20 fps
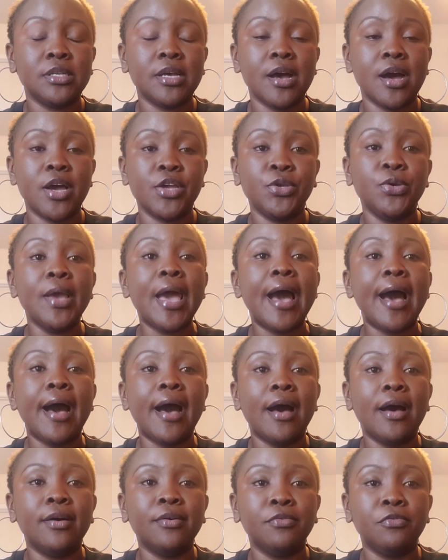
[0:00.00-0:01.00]
You
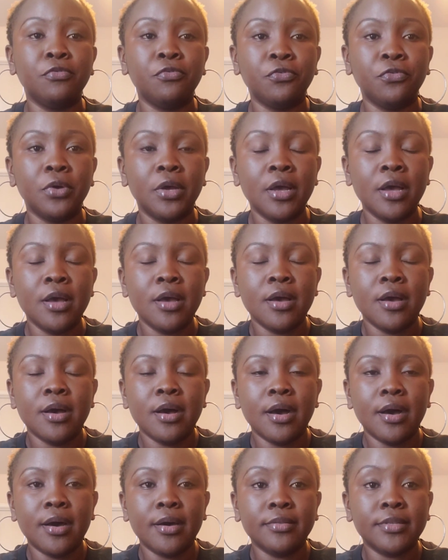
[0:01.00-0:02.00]
have
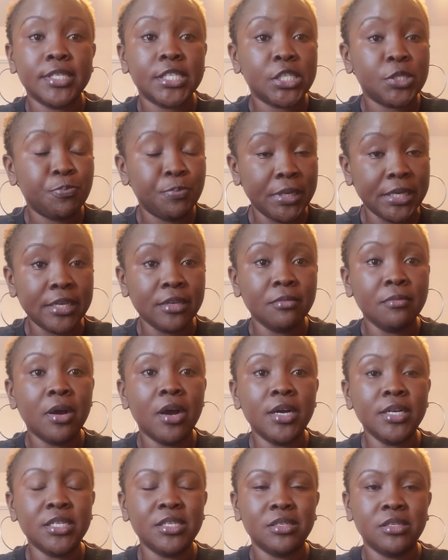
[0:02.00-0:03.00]
the speaking
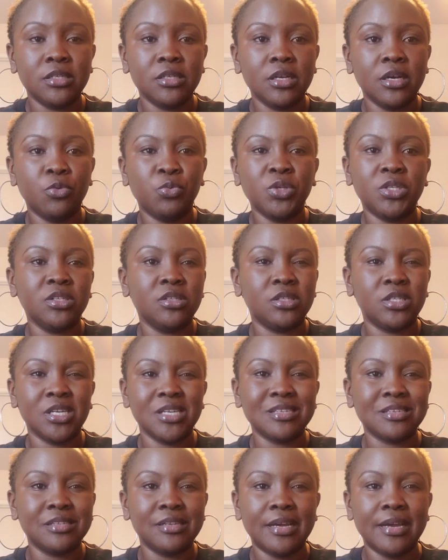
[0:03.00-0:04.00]
part, which is
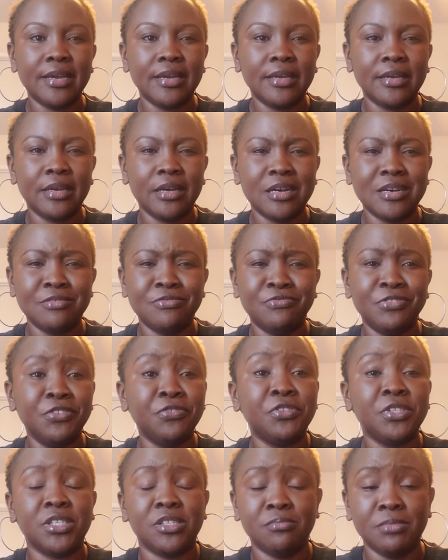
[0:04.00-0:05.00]
just like
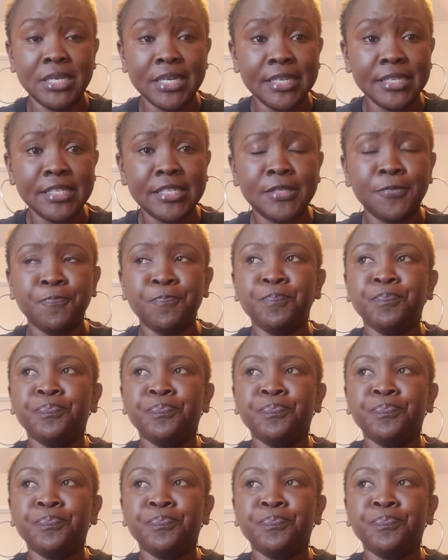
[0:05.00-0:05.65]
15 minutes.